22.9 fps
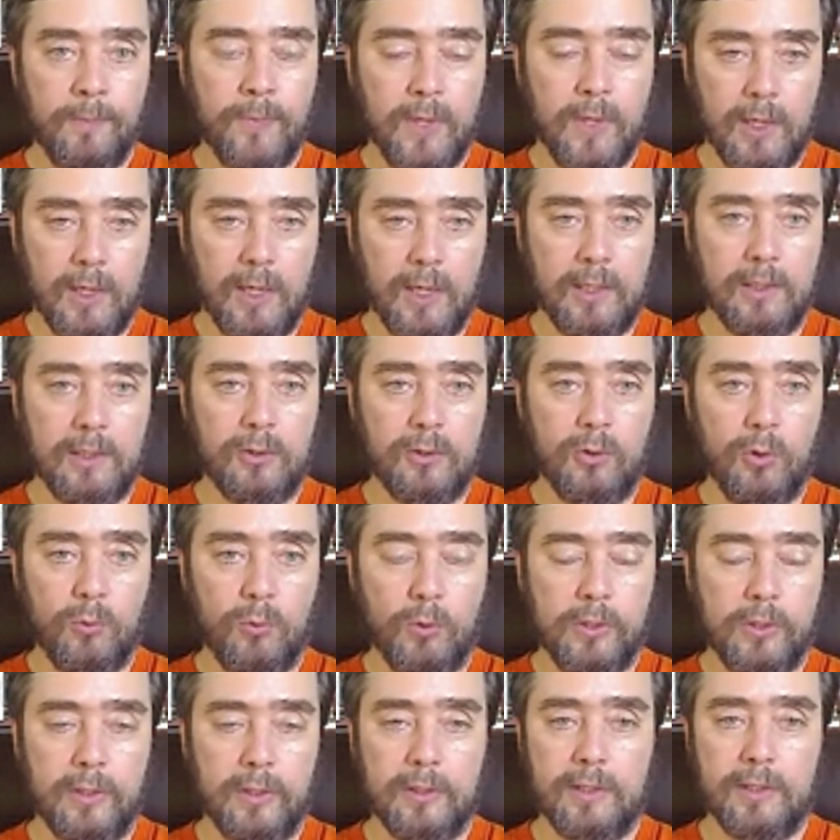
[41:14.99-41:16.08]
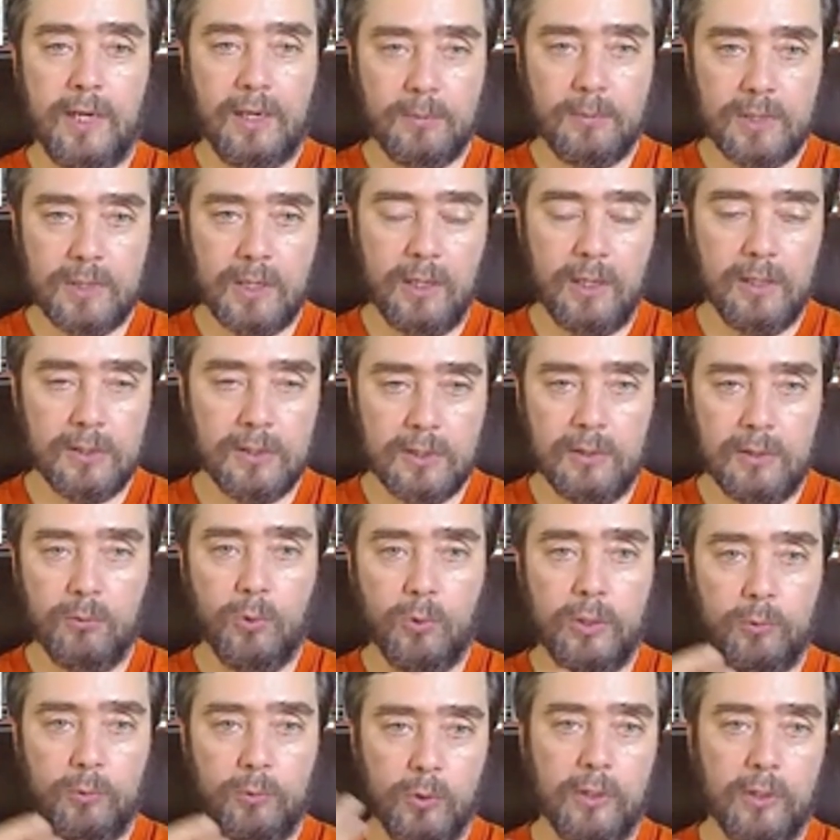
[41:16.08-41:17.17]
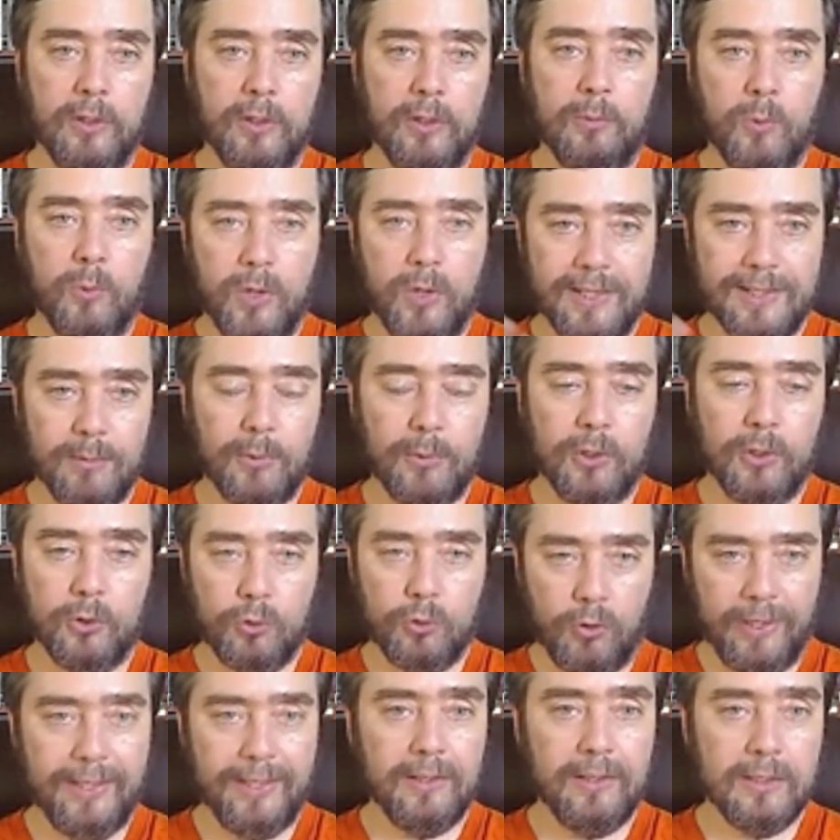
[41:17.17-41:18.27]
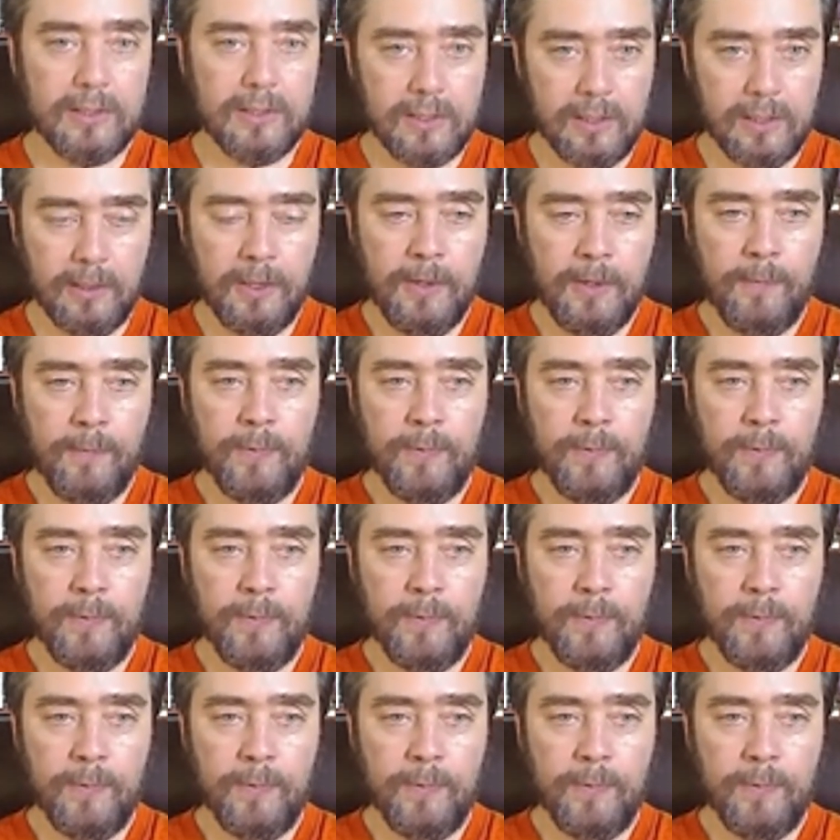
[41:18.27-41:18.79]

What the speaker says: And I need to know what are the timescales and what are the ways I'm going to train this thing.